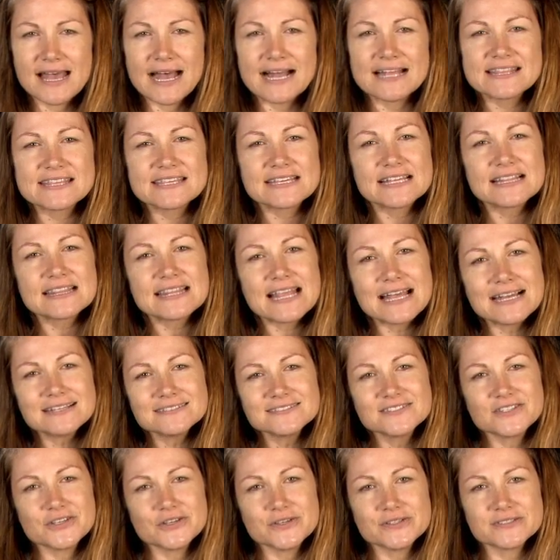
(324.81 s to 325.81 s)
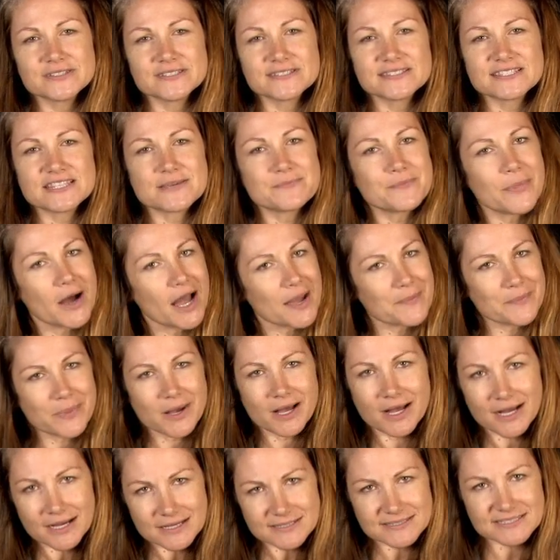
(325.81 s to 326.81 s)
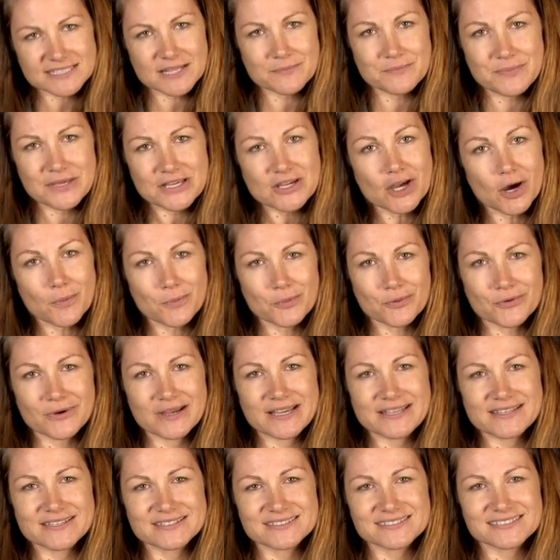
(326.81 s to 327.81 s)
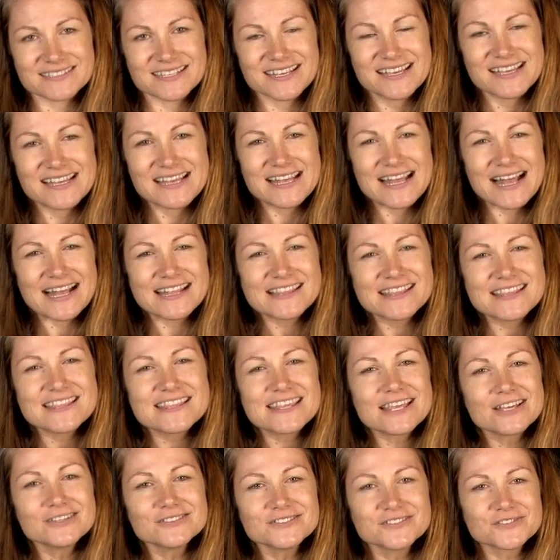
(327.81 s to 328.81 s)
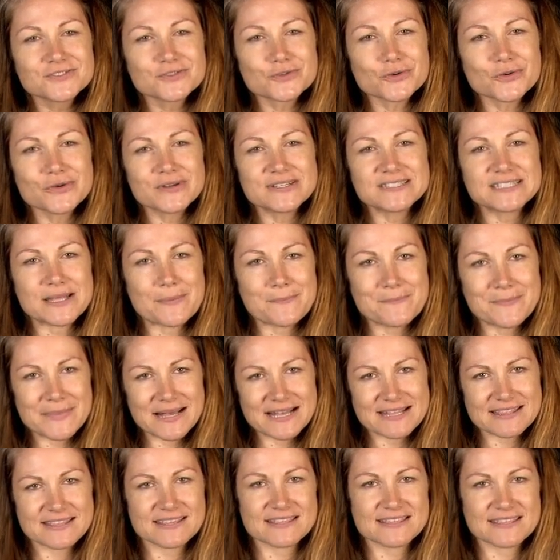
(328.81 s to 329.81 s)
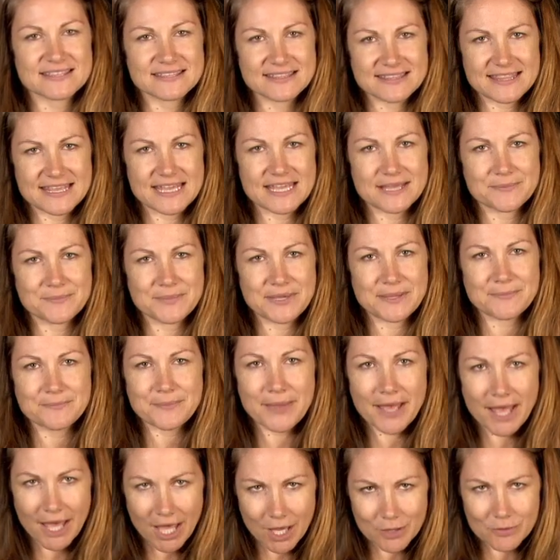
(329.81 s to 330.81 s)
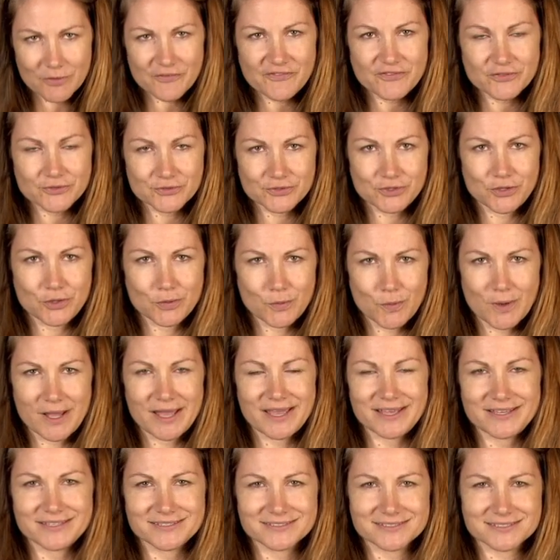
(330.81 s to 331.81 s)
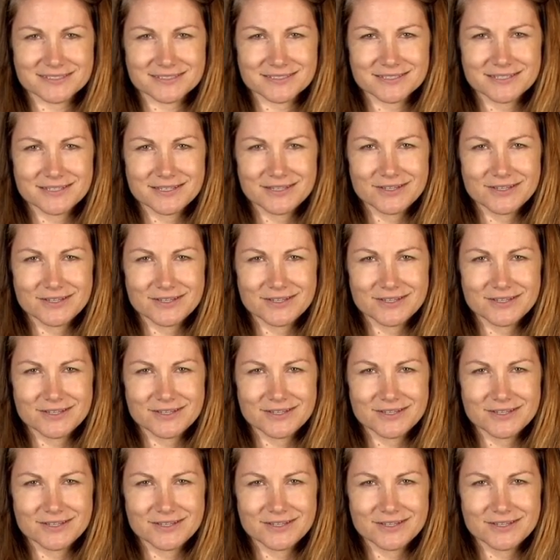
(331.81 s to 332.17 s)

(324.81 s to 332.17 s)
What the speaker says: and it allows users to bypass the big operators and to tell stories that matter to them in powerful new ways.